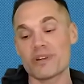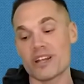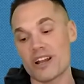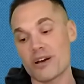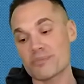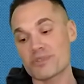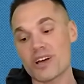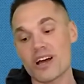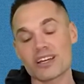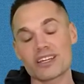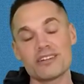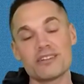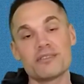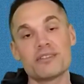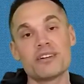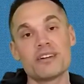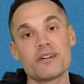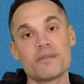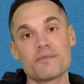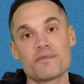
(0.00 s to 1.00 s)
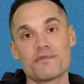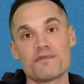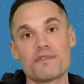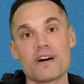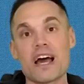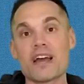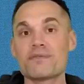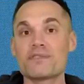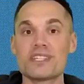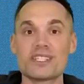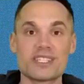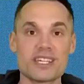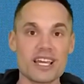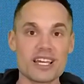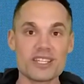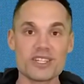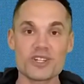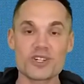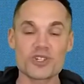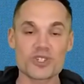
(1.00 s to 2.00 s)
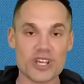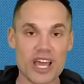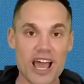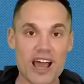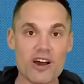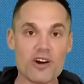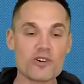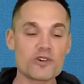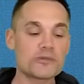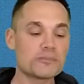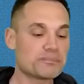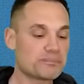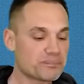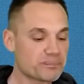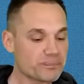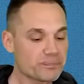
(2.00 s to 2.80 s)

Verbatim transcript: and I'm talking 5 to 10 years out,